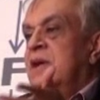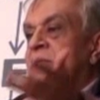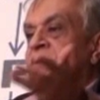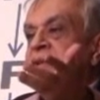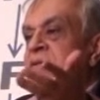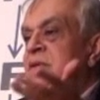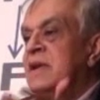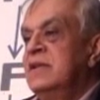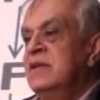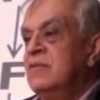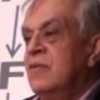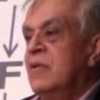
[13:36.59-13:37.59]
I don't think you've done
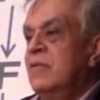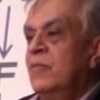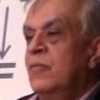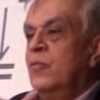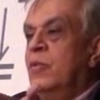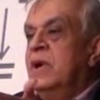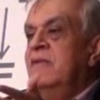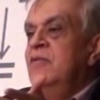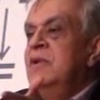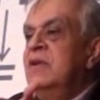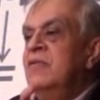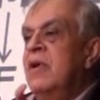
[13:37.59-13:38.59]
anything wrong. What have
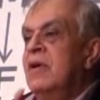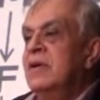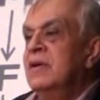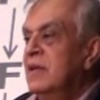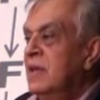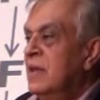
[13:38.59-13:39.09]
you done wrong?